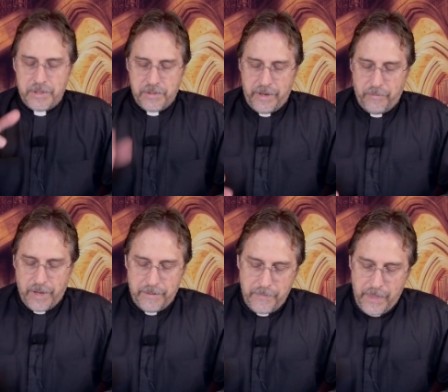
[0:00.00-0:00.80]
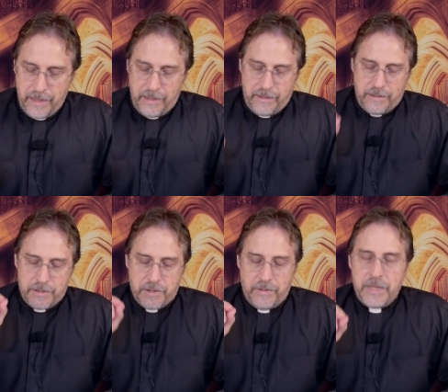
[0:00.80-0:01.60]
So, anyway,
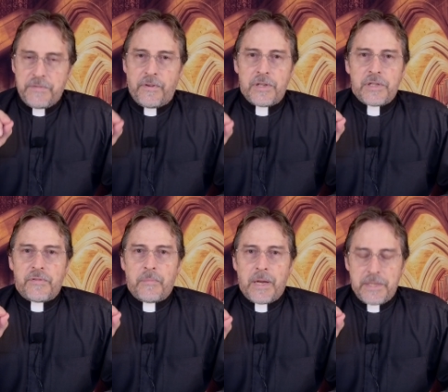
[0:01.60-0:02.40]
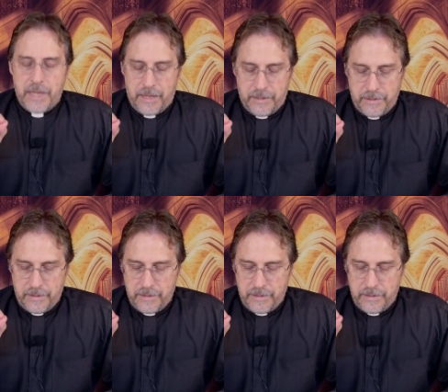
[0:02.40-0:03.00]
so in these verses from Isaiah,